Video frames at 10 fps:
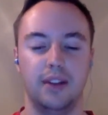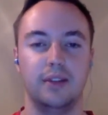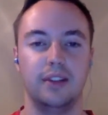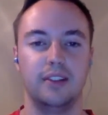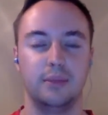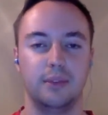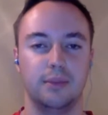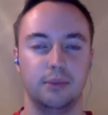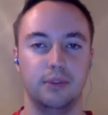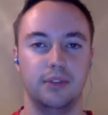He still needs to
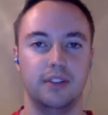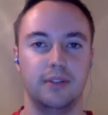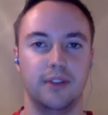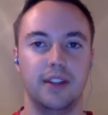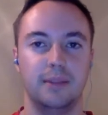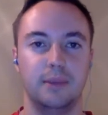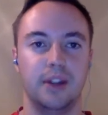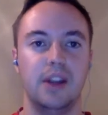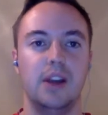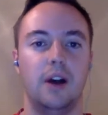improve his defending, but